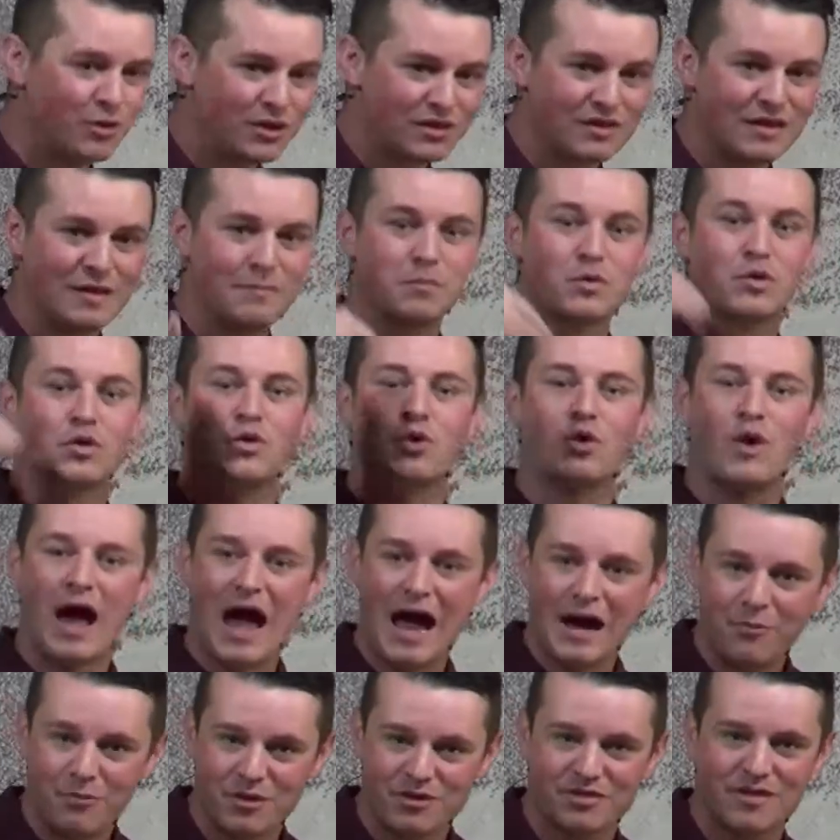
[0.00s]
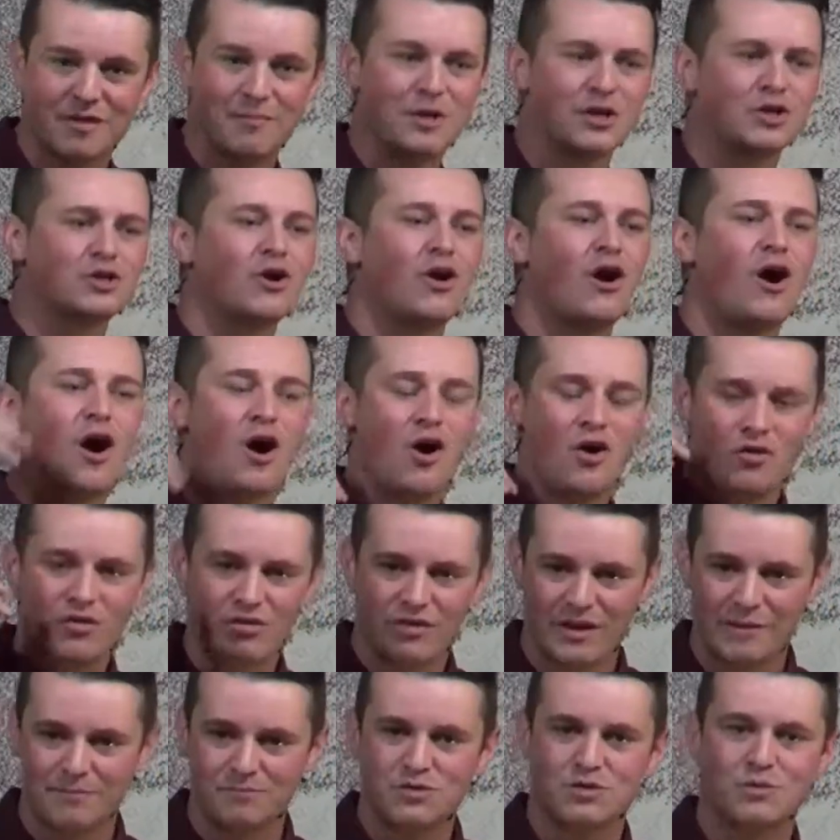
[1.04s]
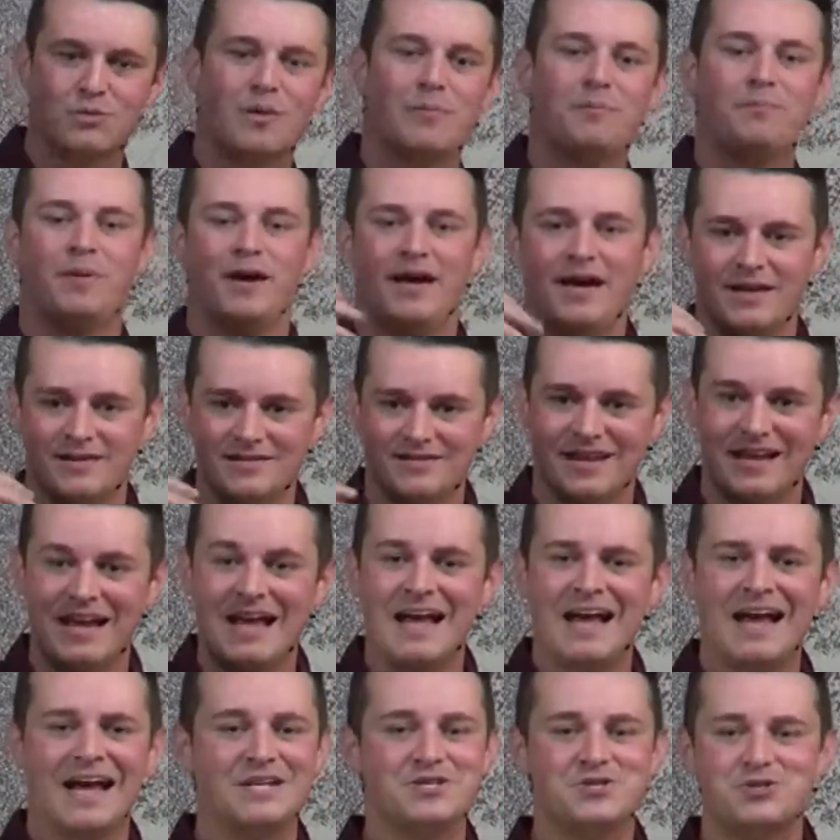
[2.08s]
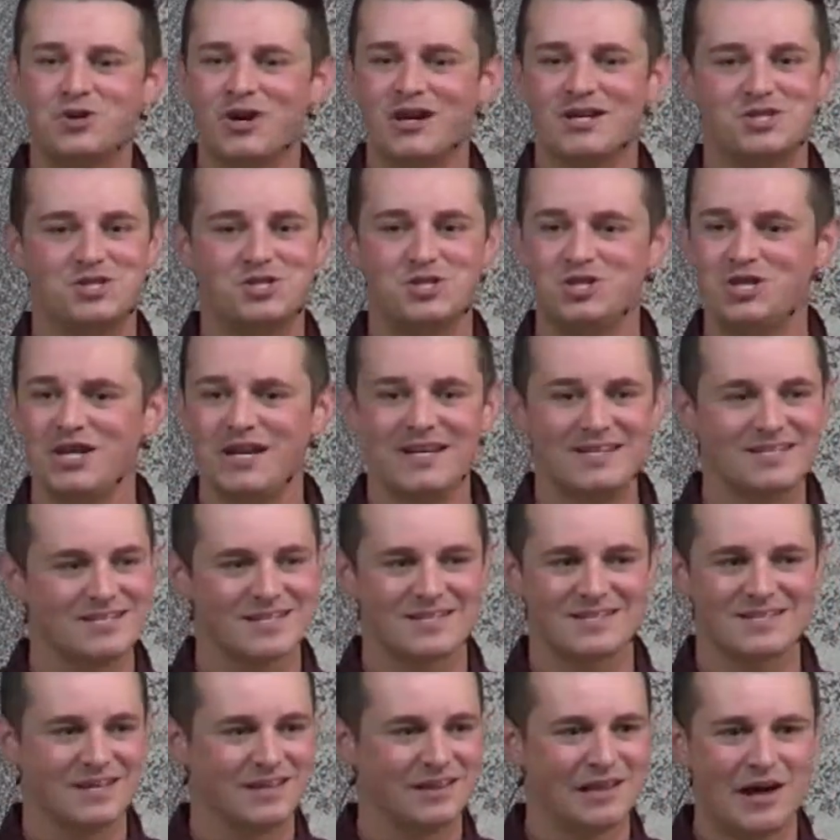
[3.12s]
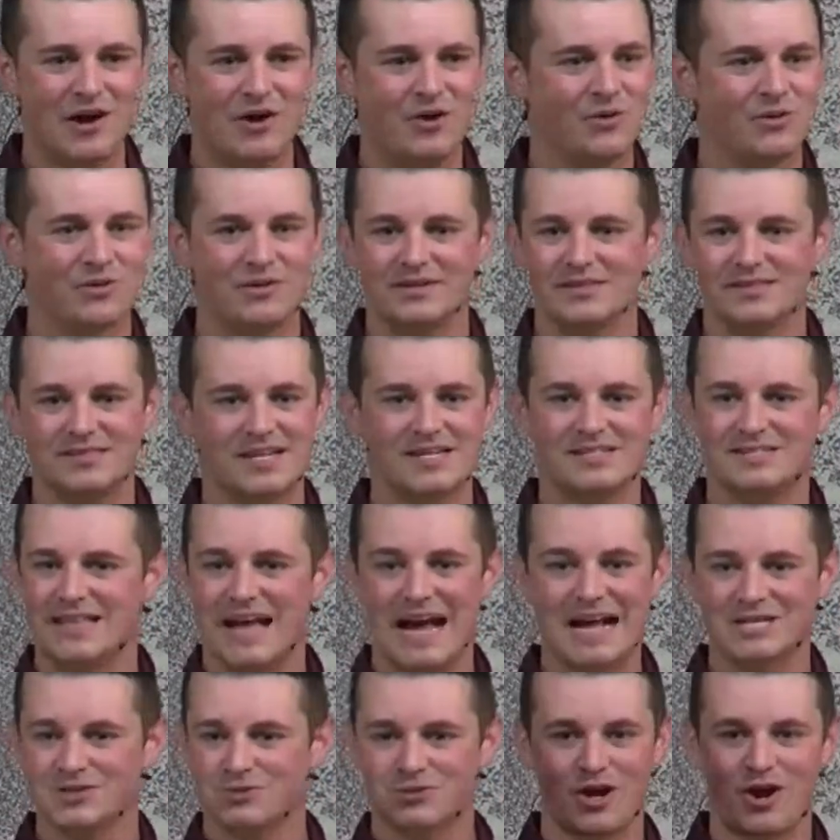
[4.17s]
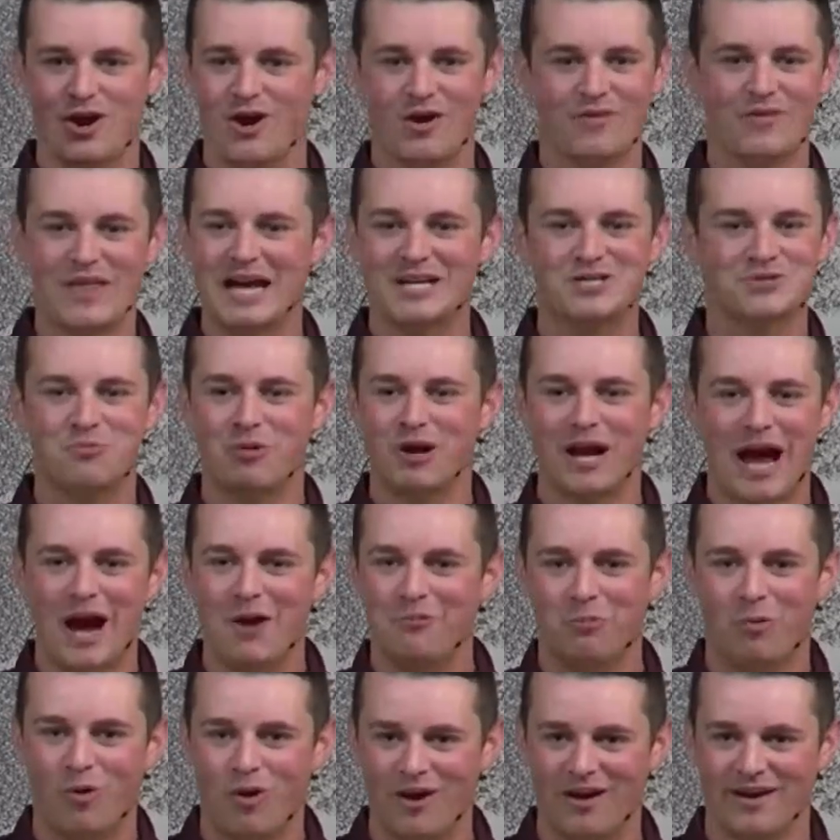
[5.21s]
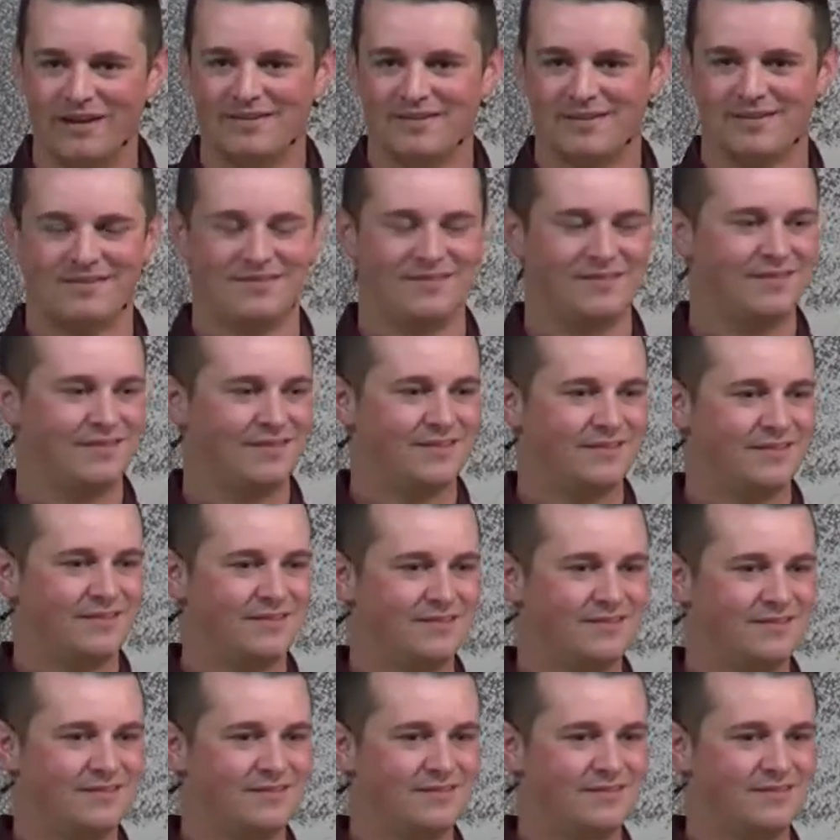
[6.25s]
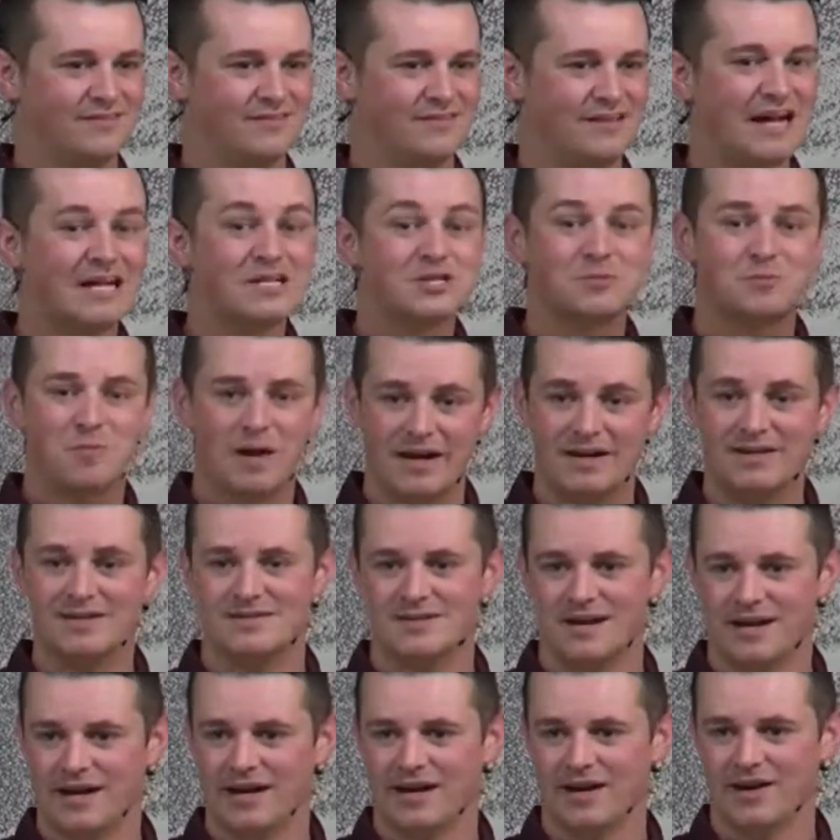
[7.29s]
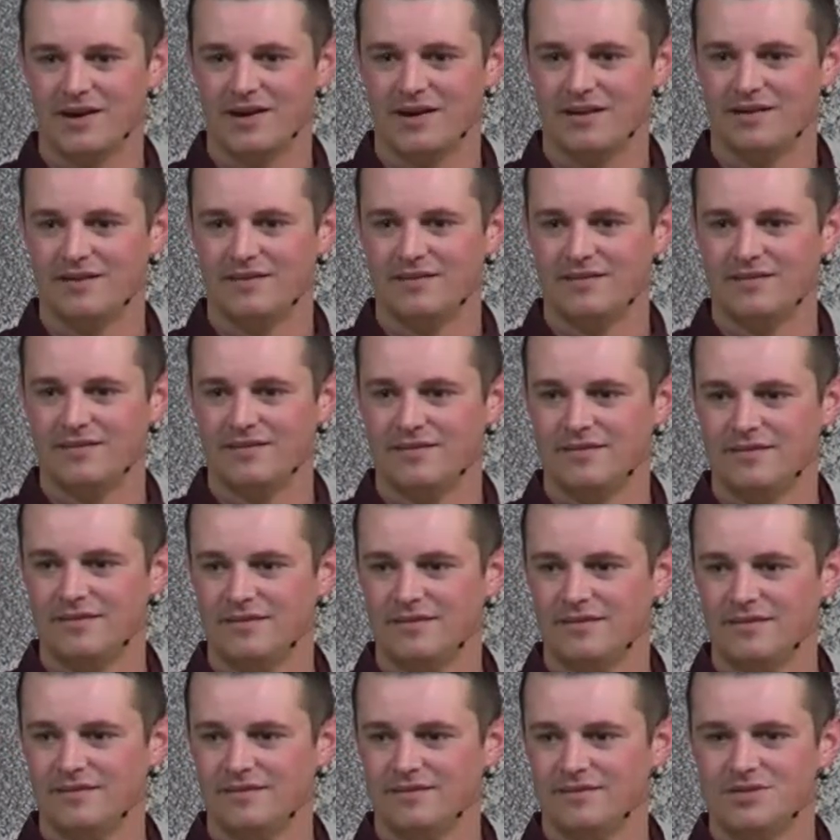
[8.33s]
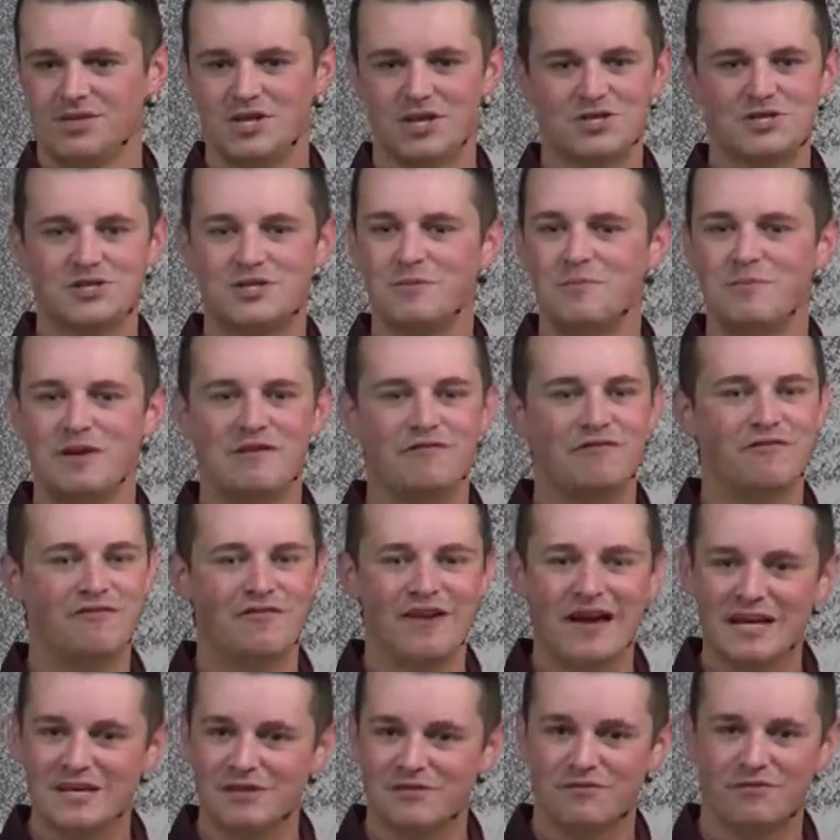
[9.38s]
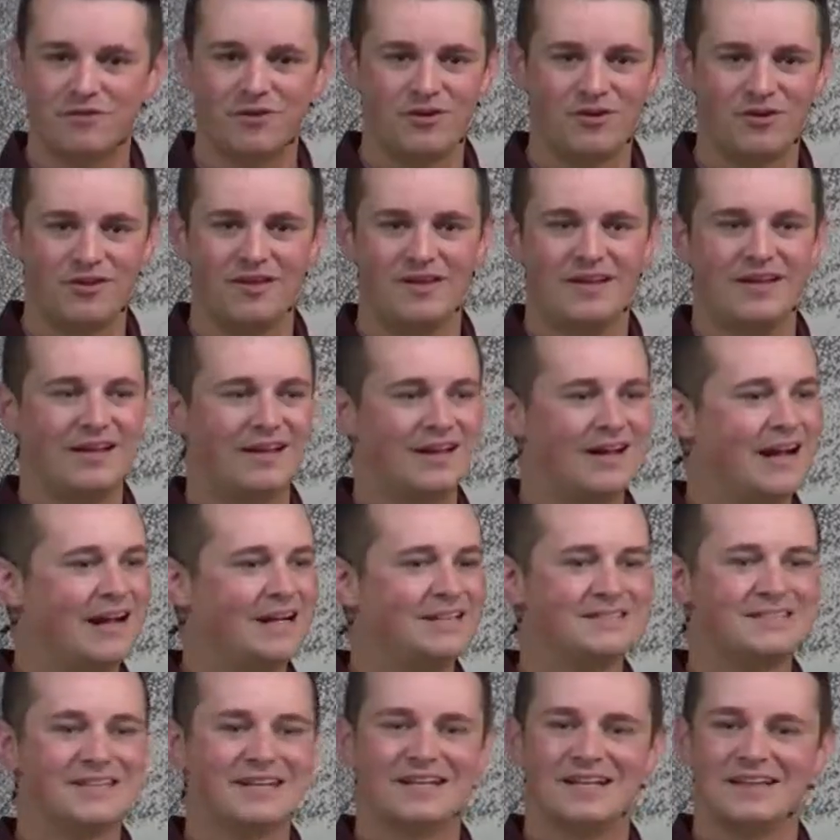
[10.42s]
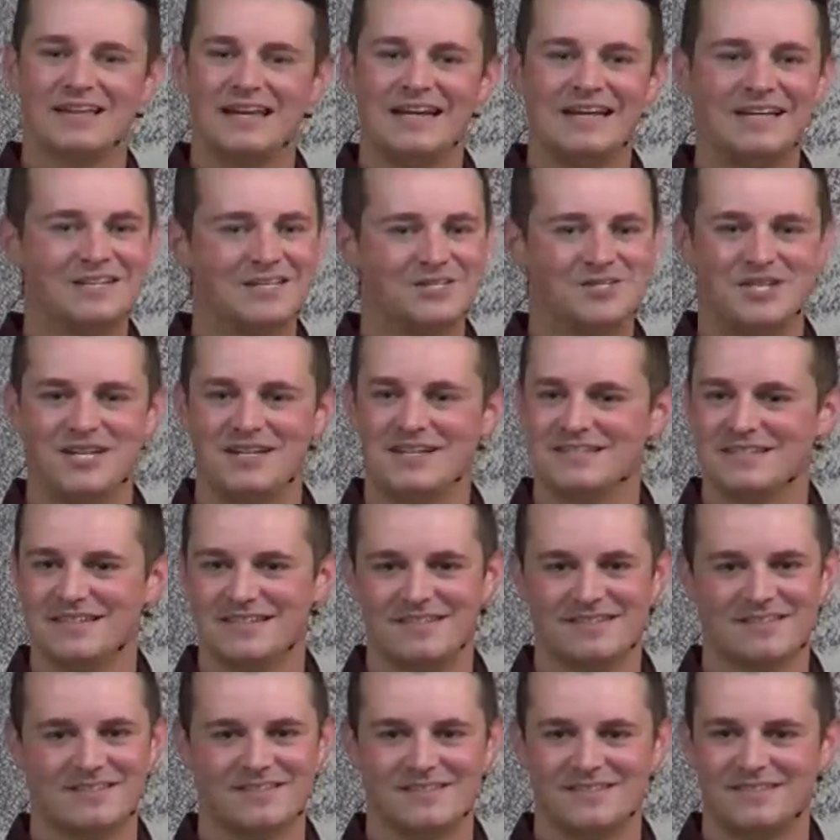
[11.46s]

with them, cry with them, and call them to repent and trust Jesus alone. He says, that's all, that's what I want. That's my desire, just to be faithful and to cling to Jesus.